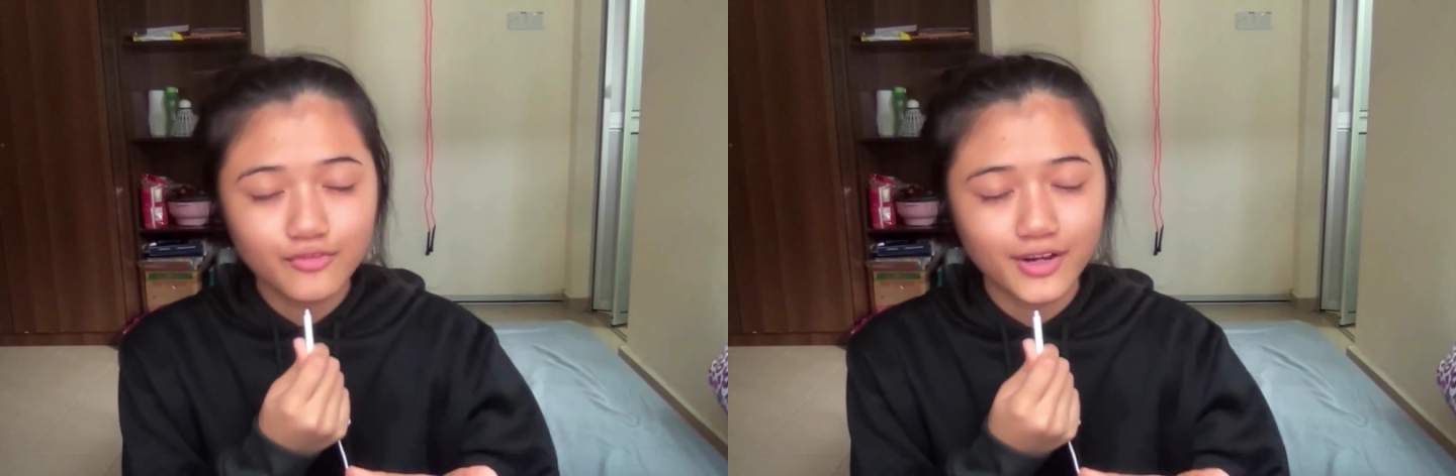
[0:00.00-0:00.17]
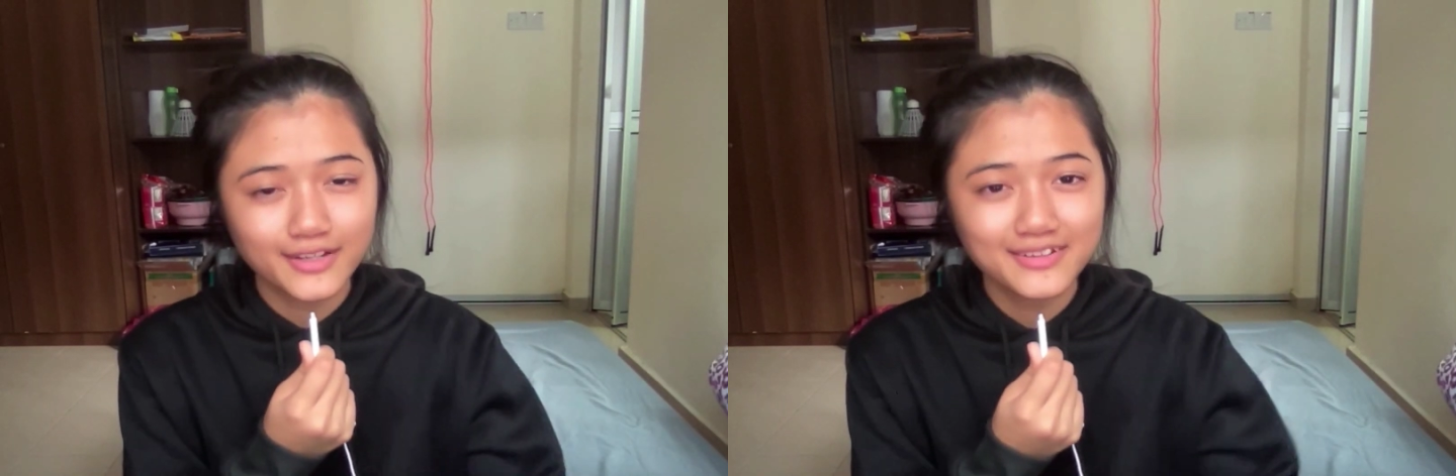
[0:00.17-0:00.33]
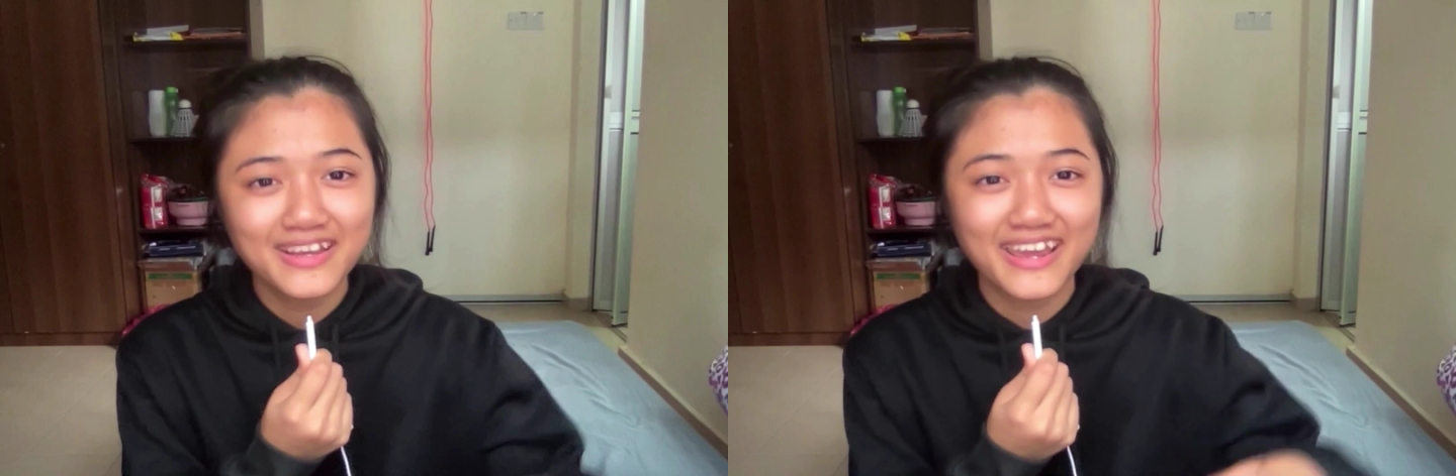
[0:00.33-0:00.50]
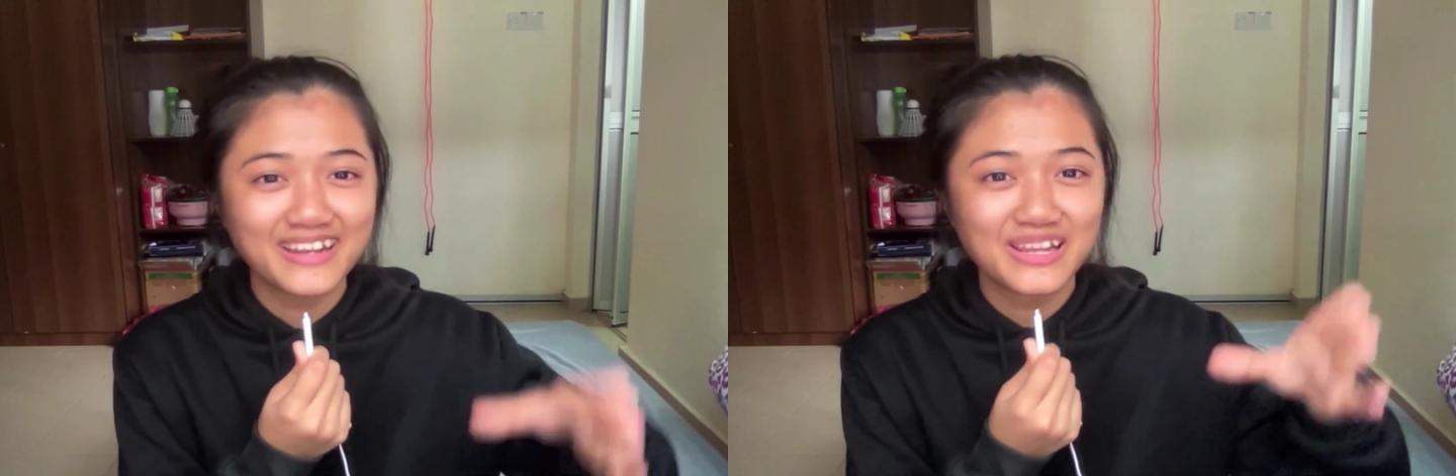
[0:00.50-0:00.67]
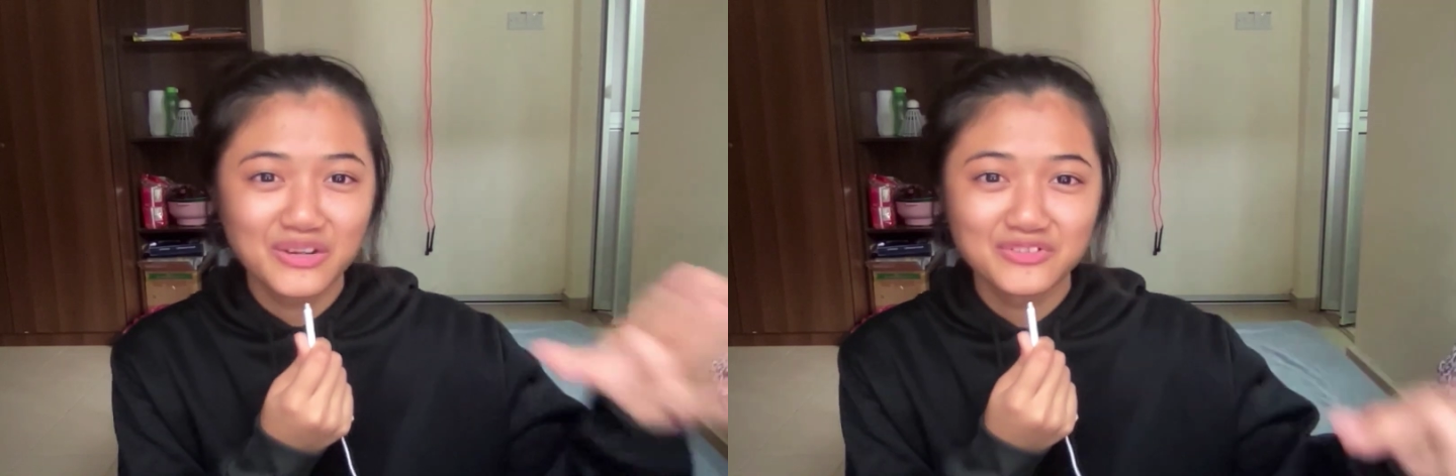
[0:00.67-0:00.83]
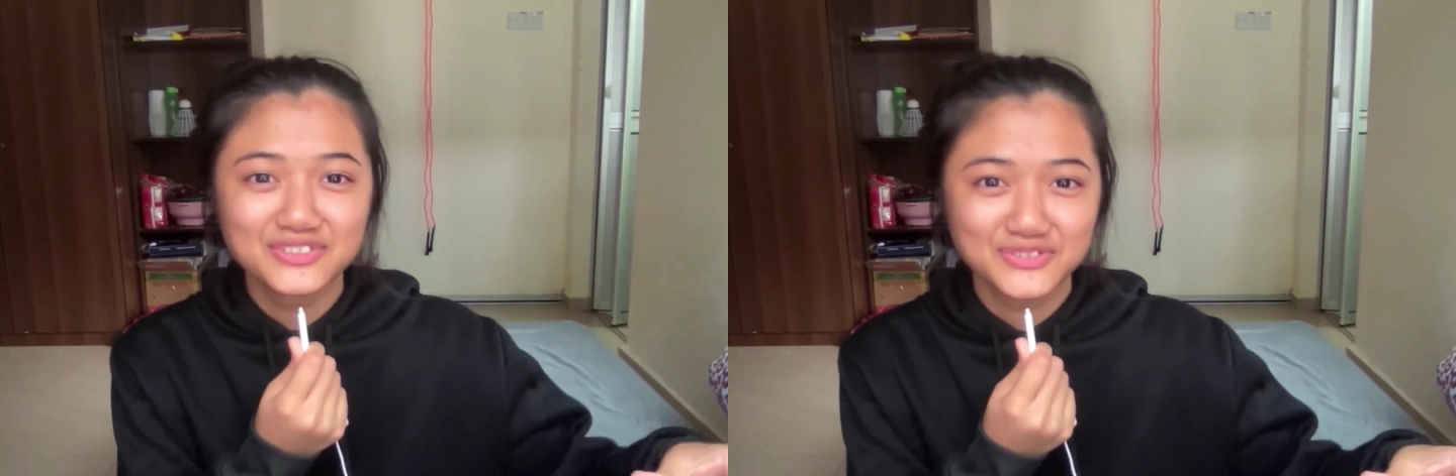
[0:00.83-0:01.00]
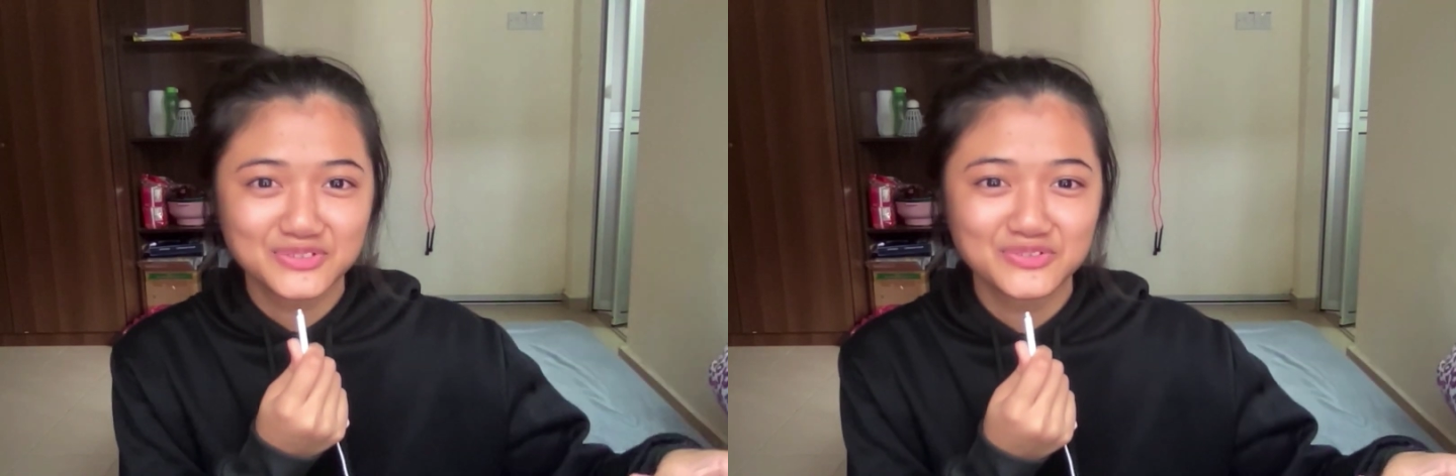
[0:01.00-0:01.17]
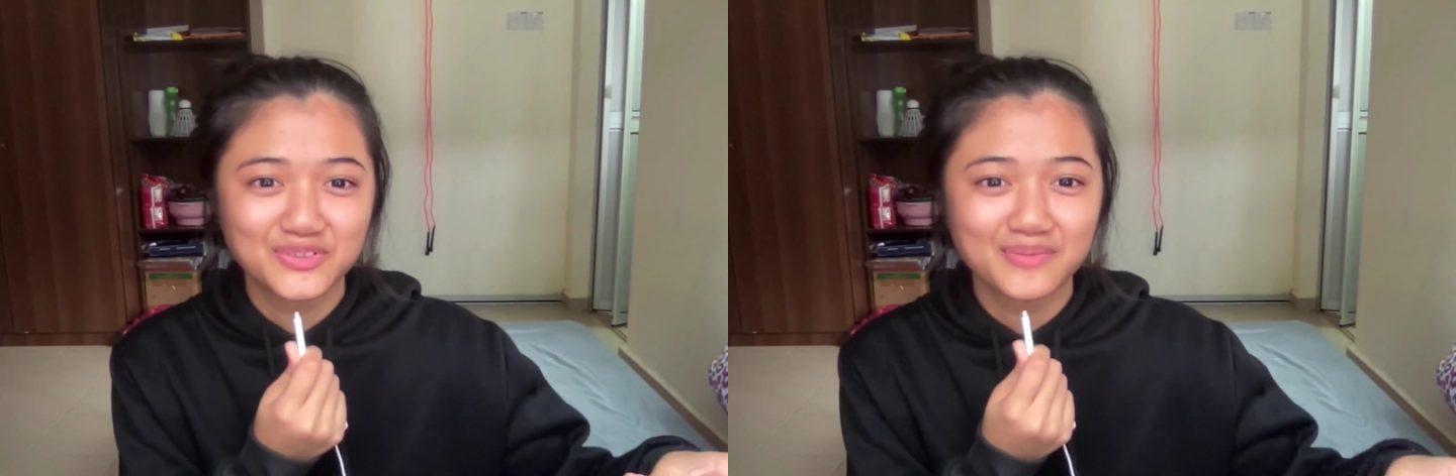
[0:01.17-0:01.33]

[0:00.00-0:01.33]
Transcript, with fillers: one and level two for